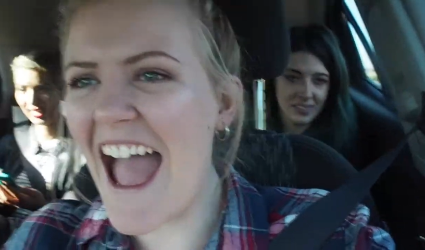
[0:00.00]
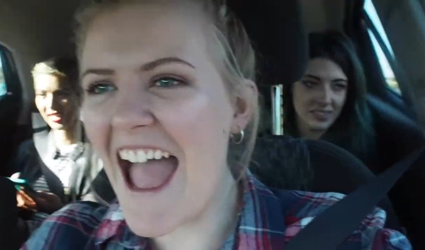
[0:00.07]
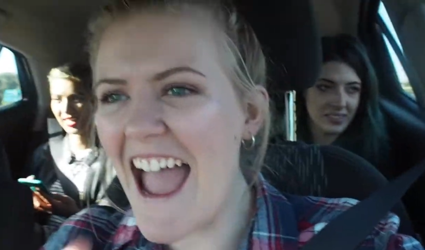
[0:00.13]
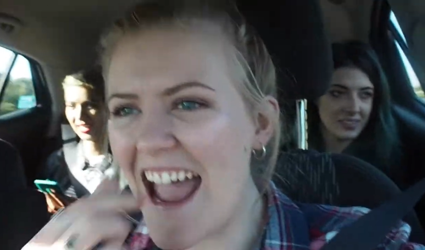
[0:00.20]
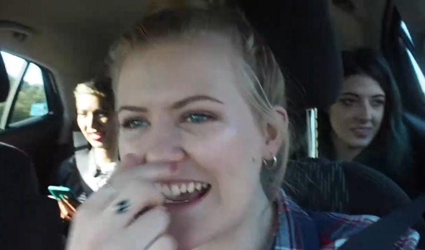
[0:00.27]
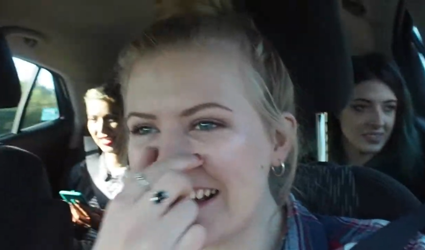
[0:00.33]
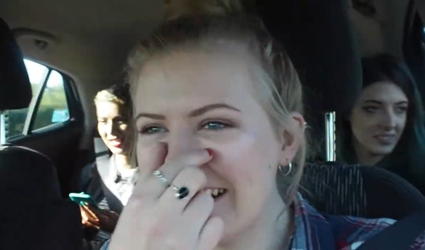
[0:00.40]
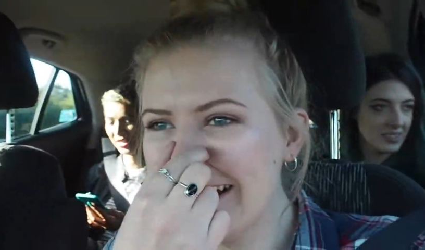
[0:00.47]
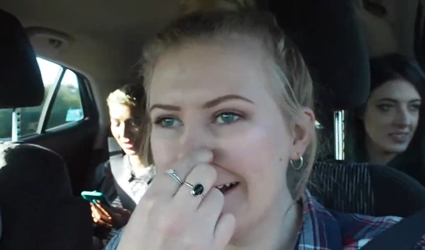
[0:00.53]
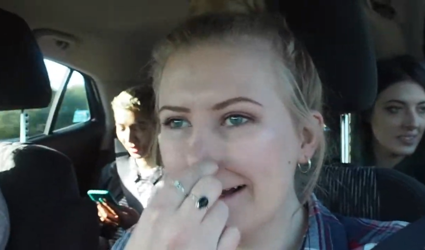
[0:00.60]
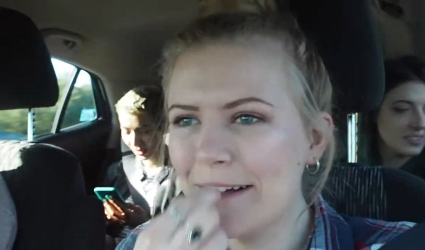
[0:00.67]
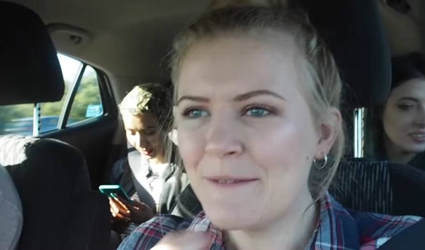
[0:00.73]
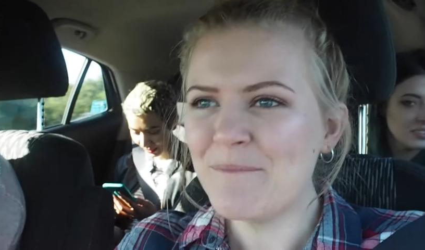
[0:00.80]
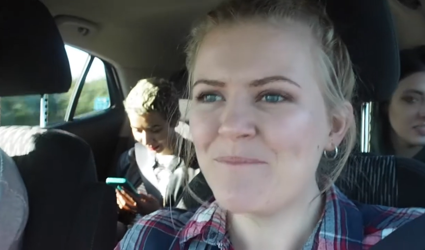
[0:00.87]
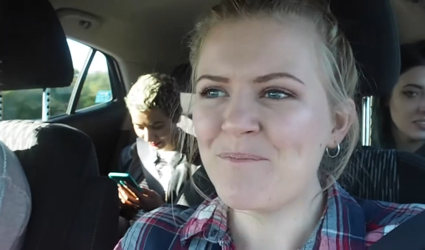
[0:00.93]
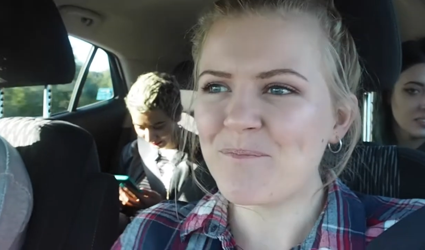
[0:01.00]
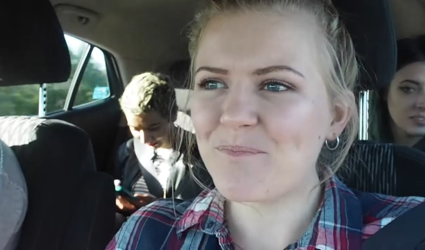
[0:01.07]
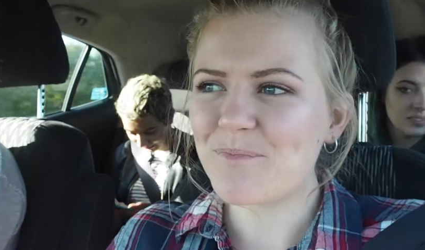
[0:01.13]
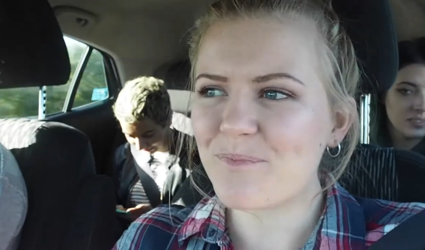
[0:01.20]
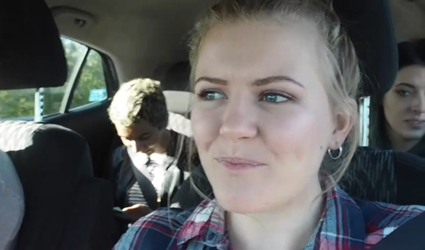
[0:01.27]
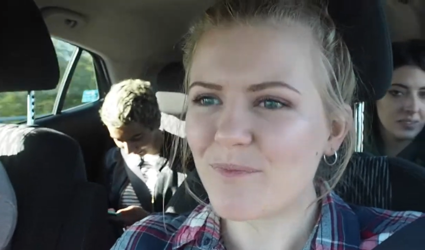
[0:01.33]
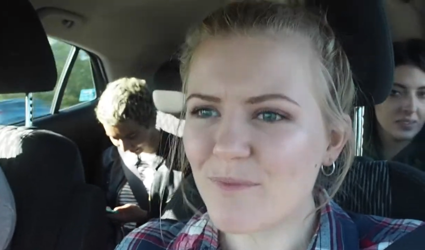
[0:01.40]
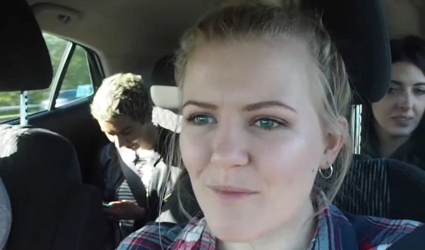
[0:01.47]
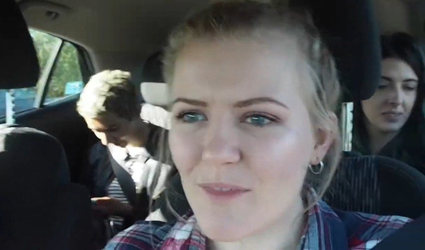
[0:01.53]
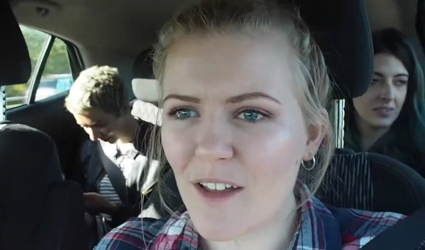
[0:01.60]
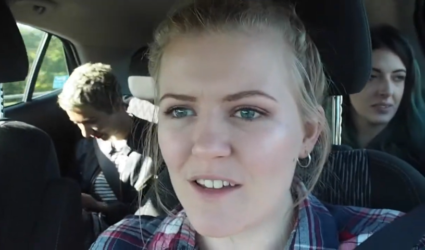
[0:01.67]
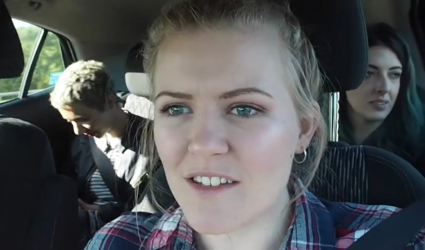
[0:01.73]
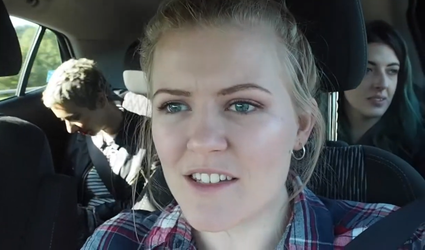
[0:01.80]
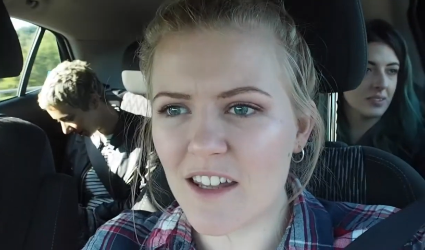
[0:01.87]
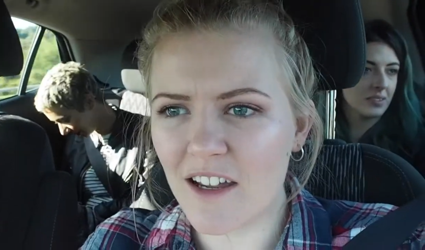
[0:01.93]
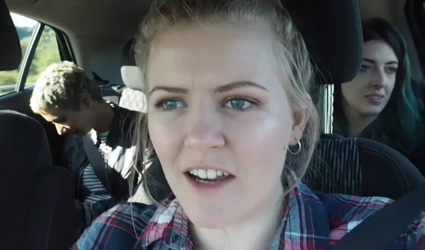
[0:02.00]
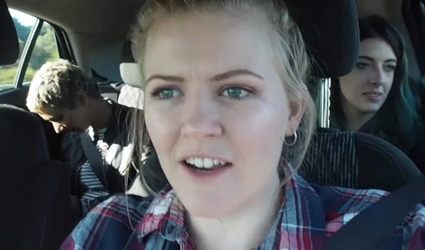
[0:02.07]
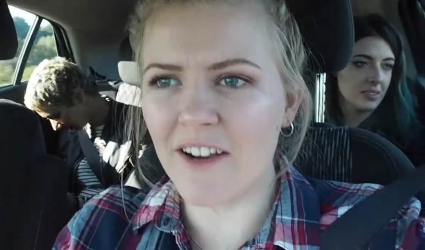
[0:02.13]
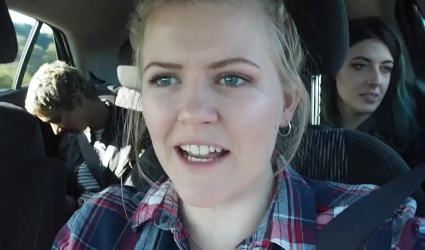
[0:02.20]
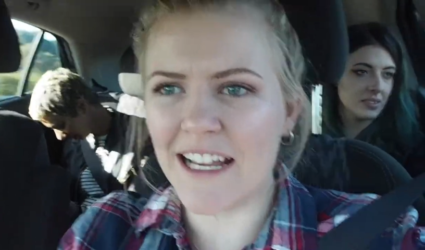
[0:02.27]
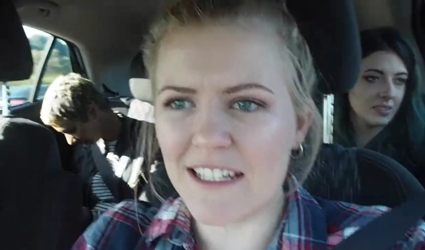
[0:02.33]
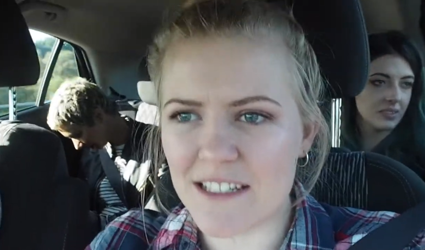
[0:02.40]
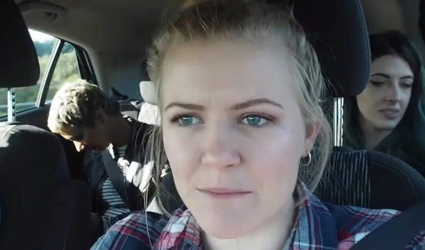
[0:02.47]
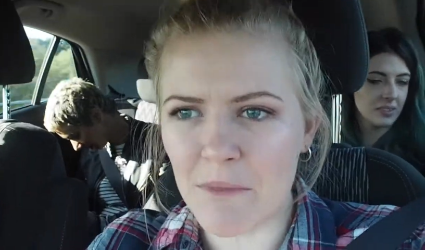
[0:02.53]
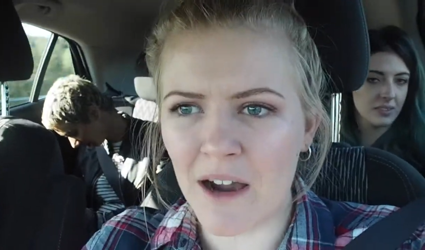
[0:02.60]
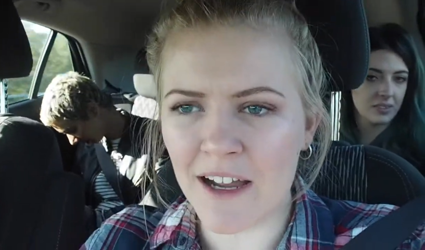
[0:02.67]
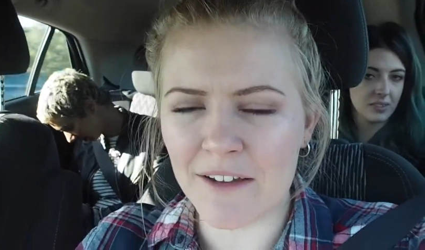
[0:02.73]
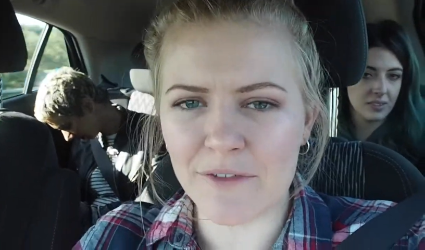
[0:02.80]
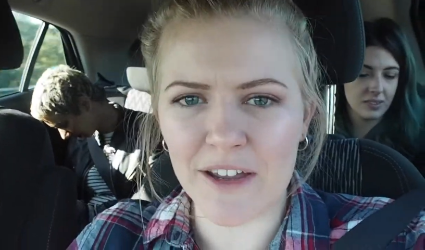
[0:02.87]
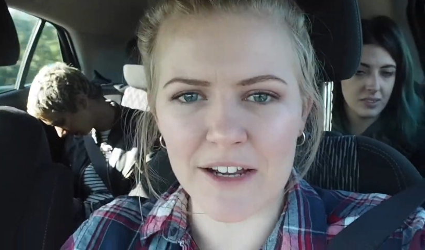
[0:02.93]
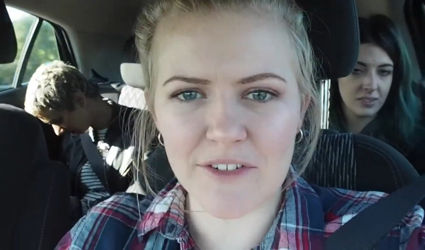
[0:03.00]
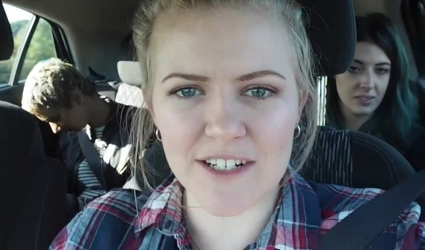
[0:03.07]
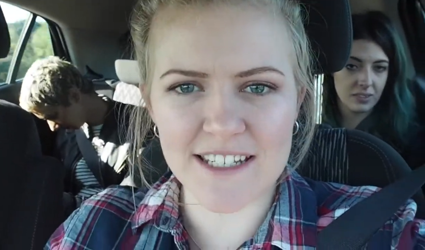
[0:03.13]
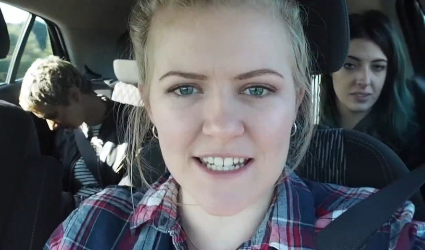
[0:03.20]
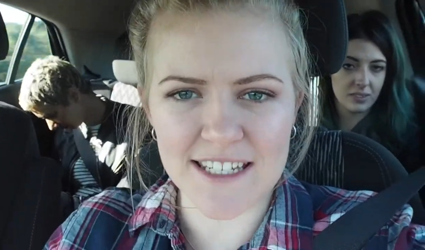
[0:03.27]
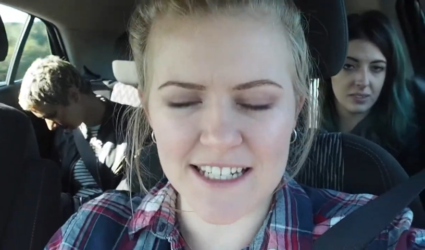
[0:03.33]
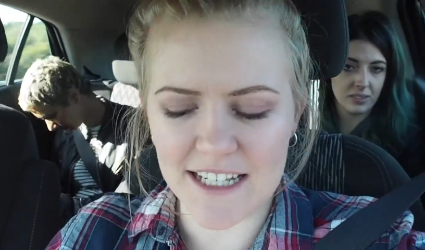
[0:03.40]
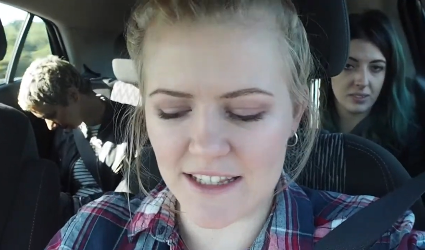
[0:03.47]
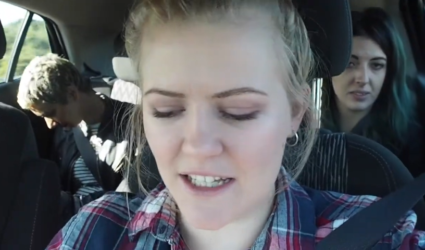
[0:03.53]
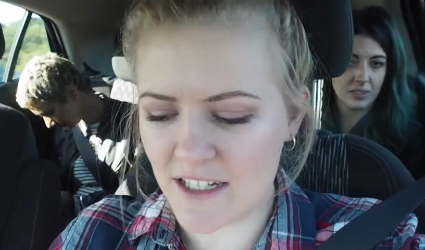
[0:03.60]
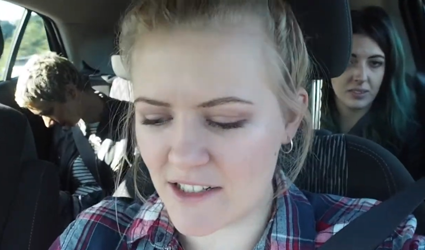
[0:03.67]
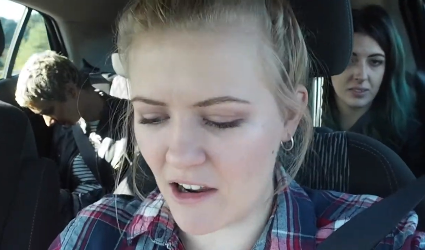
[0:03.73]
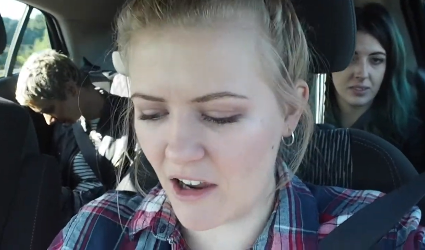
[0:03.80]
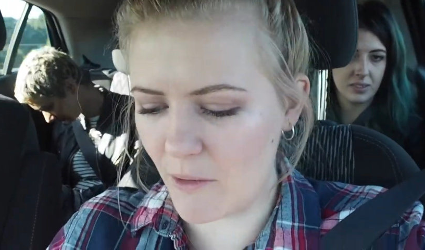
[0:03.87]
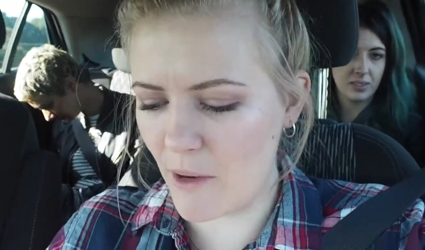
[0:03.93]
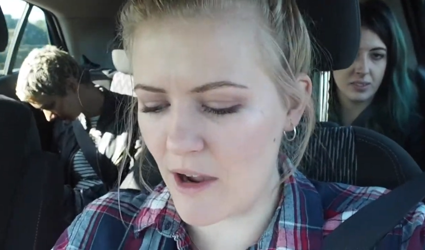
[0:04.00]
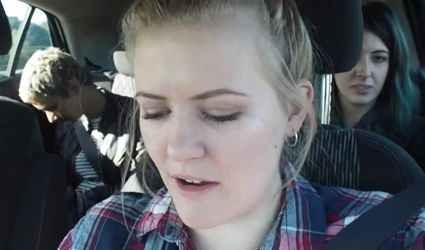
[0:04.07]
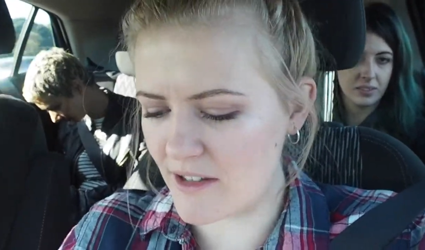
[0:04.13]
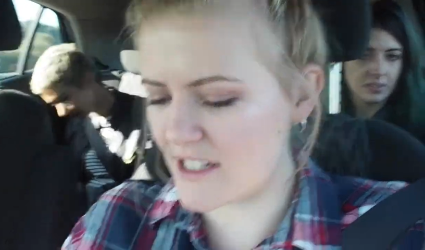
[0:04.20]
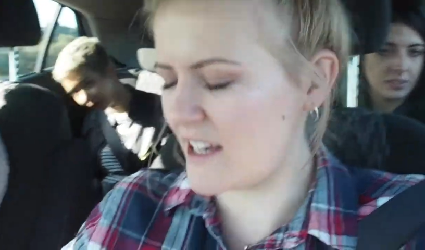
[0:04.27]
Speaker 1: to my old hometown. So it's my favourite city in the entire world, and